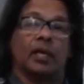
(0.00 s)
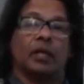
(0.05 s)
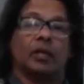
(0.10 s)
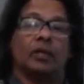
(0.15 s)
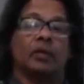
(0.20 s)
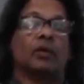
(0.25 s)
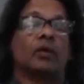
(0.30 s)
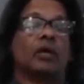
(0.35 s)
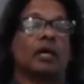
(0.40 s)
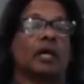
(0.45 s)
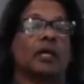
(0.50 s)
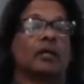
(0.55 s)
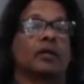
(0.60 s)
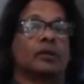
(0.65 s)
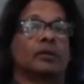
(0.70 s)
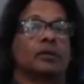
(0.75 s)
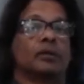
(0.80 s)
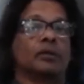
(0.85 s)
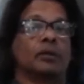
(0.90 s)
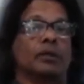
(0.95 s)
You
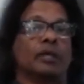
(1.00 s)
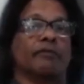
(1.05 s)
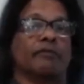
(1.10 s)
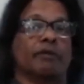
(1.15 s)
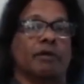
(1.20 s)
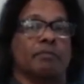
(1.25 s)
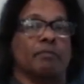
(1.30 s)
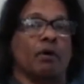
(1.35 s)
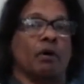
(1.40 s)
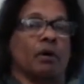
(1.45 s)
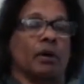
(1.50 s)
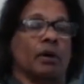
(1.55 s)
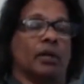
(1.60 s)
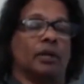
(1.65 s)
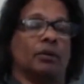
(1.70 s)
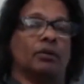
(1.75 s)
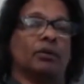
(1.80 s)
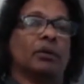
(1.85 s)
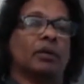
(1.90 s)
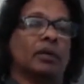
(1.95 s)
could do even more.
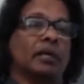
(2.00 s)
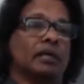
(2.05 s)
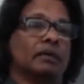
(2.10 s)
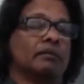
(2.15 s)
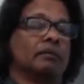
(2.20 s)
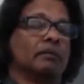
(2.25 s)
You could